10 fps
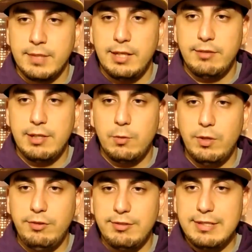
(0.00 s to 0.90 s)
He said,
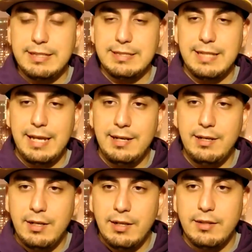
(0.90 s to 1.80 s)
what's good,
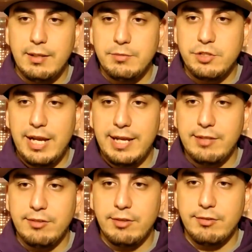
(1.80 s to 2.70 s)
Dan? Them
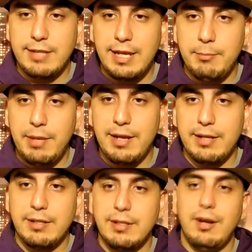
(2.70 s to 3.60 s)
jackets on
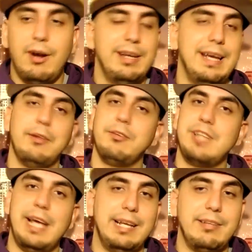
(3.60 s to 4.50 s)
standby. Oh, yeah, those
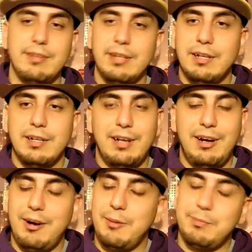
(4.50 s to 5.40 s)
jackets.
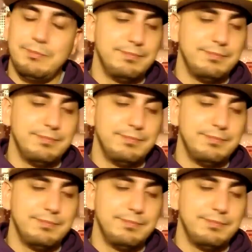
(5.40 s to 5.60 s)
I'll